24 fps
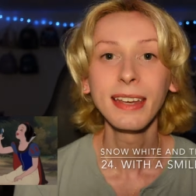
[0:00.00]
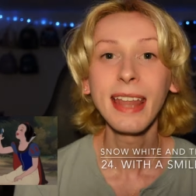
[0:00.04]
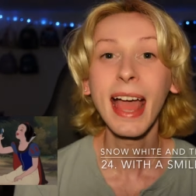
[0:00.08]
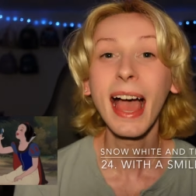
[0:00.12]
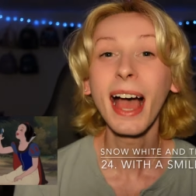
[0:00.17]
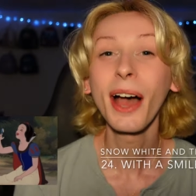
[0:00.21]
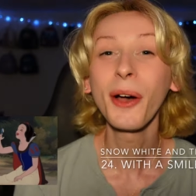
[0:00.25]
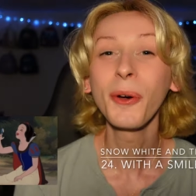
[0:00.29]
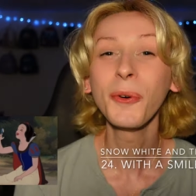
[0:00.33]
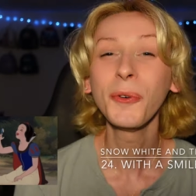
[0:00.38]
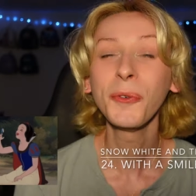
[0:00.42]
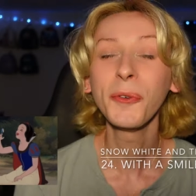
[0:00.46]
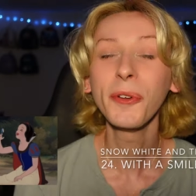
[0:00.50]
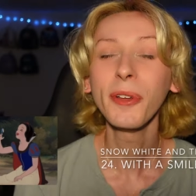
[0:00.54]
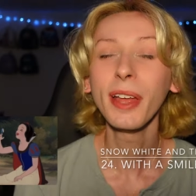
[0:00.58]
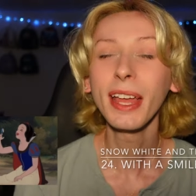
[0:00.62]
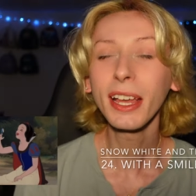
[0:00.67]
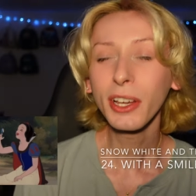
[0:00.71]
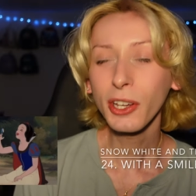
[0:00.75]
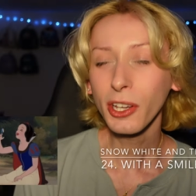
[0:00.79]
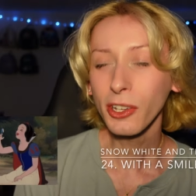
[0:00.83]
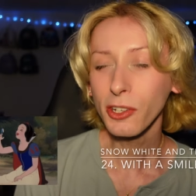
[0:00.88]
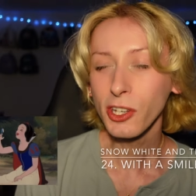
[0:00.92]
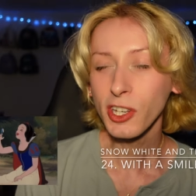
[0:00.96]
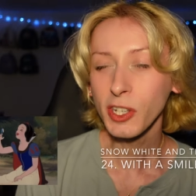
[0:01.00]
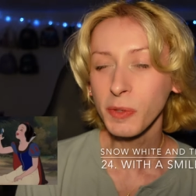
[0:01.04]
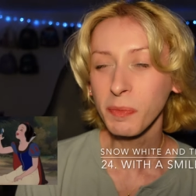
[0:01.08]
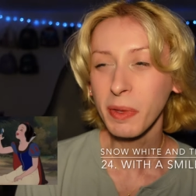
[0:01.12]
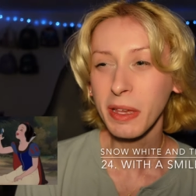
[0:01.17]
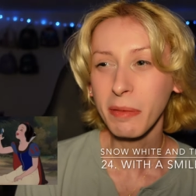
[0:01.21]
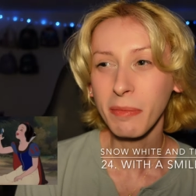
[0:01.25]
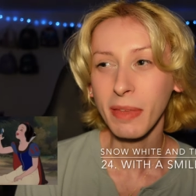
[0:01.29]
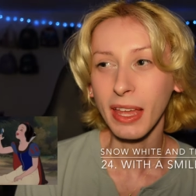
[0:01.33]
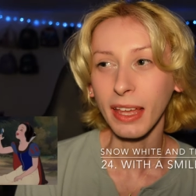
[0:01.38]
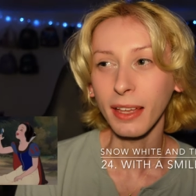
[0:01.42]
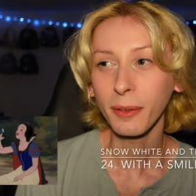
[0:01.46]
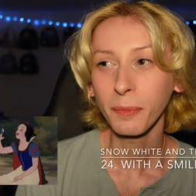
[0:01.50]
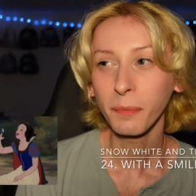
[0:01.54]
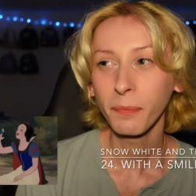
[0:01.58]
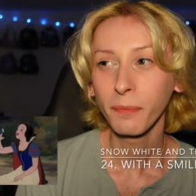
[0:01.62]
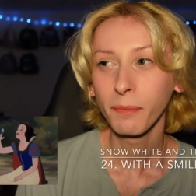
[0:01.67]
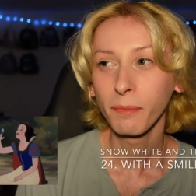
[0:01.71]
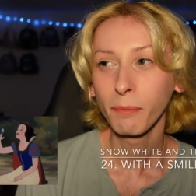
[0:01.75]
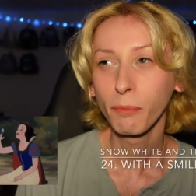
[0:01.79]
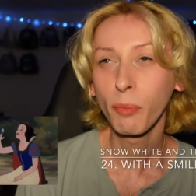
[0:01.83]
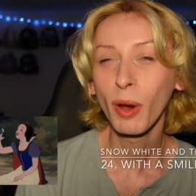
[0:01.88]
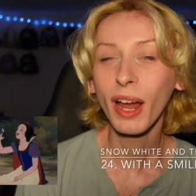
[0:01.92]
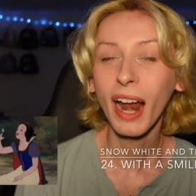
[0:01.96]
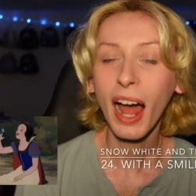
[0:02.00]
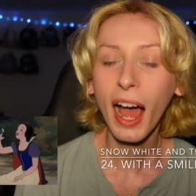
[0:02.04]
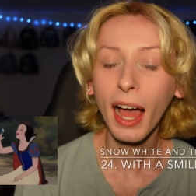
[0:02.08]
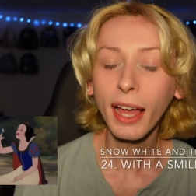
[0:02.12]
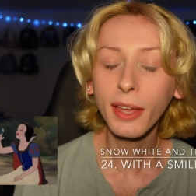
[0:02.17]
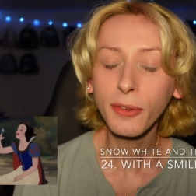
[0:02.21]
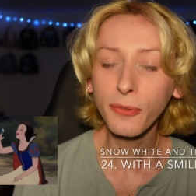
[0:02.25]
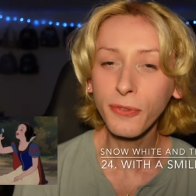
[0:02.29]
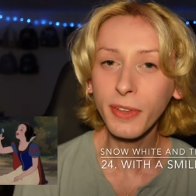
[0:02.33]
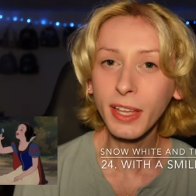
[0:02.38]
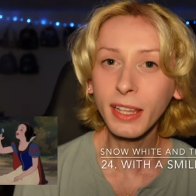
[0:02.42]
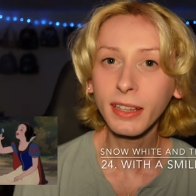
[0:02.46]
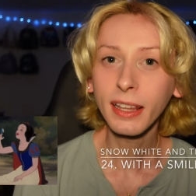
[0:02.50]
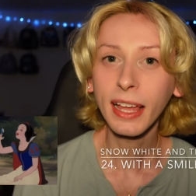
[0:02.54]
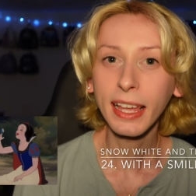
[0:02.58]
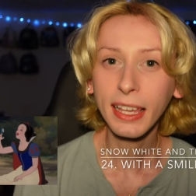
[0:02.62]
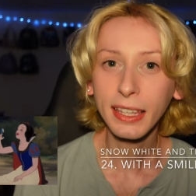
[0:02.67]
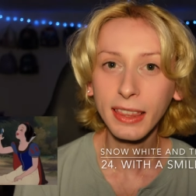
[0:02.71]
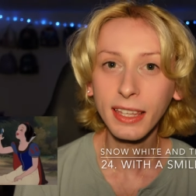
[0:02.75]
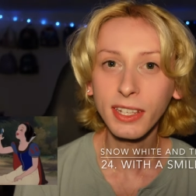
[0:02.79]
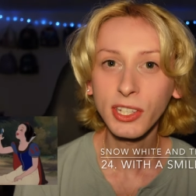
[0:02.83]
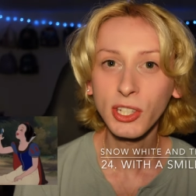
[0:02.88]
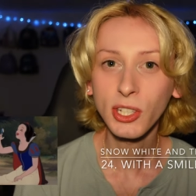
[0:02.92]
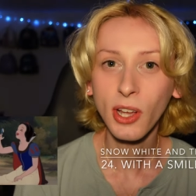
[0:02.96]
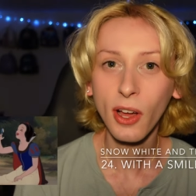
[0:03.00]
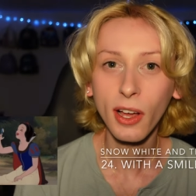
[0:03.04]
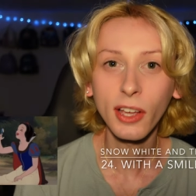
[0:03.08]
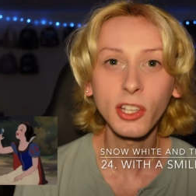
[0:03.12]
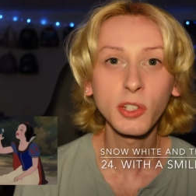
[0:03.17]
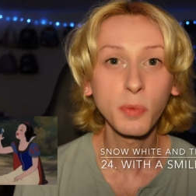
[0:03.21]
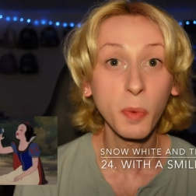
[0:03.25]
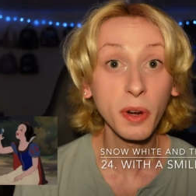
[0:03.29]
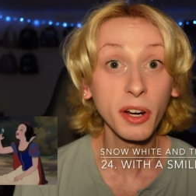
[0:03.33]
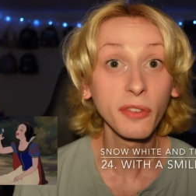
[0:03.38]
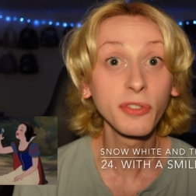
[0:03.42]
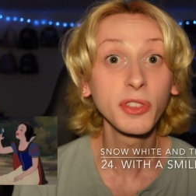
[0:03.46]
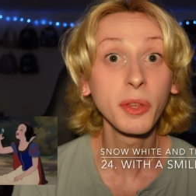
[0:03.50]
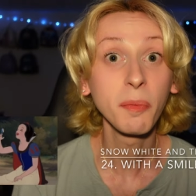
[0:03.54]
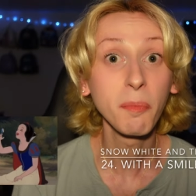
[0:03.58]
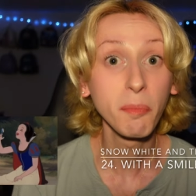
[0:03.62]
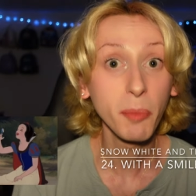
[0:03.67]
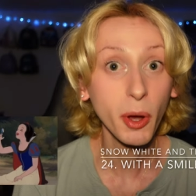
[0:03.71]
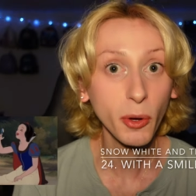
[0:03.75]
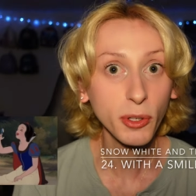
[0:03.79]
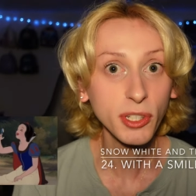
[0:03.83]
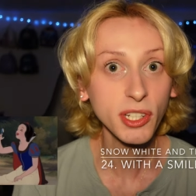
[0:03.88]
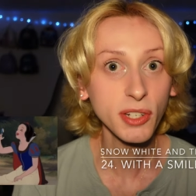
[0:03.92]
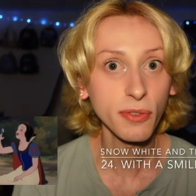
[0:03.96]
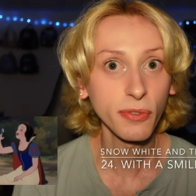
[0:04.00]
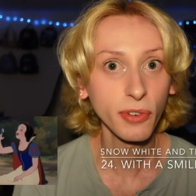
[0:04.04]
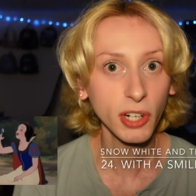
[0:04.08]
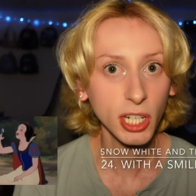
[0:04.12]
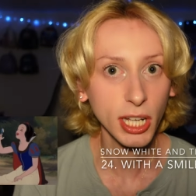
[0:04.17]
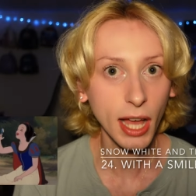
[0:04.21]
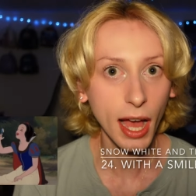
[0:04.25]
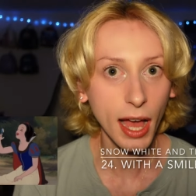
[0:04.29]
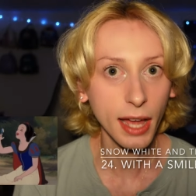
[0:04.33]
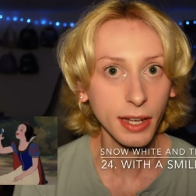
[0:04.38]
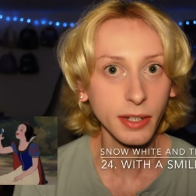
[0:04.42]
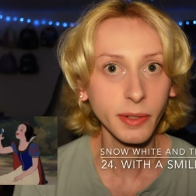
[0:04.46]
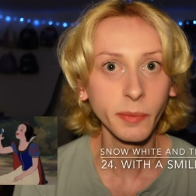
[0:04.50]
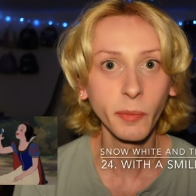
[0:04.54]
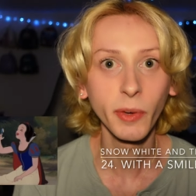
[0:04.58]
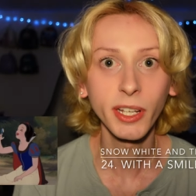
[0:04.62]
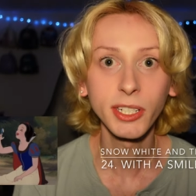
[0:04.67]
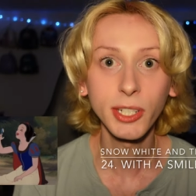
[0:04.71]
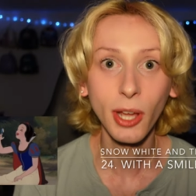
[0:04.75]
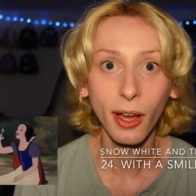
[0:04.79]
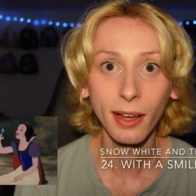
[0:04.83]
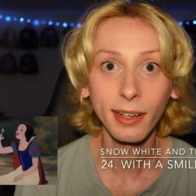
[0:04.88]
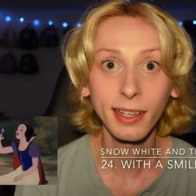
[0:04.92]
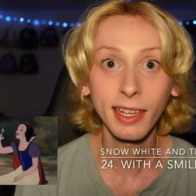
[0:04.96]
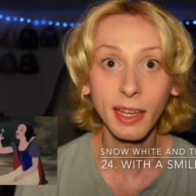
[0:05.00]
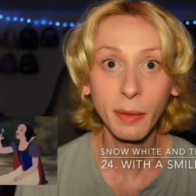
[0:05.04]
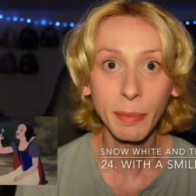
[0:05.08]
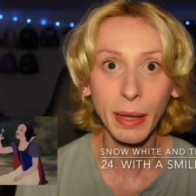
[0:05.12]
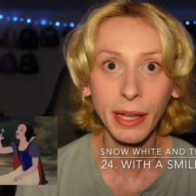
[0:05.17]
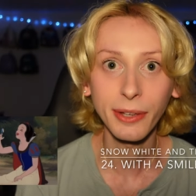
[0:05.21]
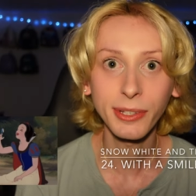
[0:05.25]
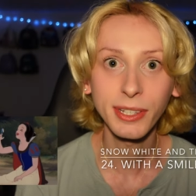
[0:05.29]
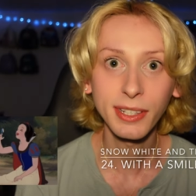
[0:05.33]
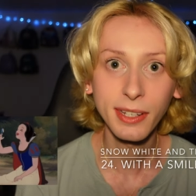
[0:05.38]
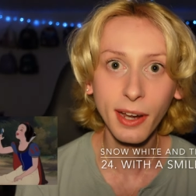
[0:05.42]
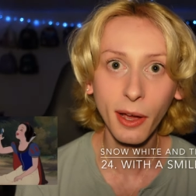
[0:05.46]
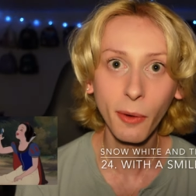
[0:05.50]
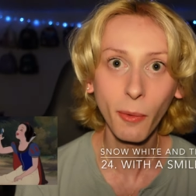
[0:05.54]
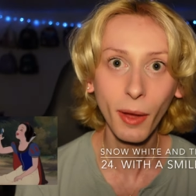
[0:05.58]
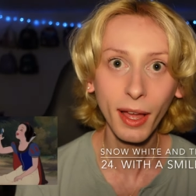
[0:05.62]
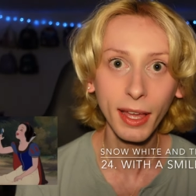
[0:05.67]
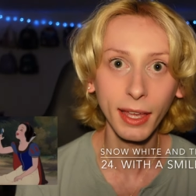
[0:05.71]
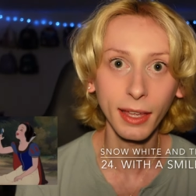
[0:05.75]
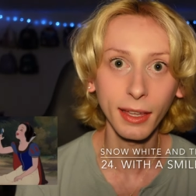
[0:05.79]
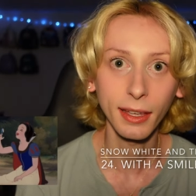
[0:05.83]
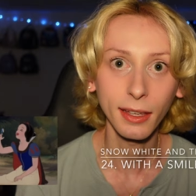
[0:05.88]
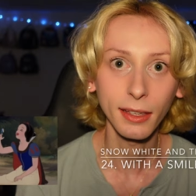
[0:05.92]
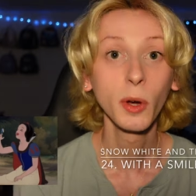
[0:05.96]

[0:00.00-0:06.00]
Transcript: Now, it could just be me, but I feel like this song is one of the most forgotten when talking about Snow White.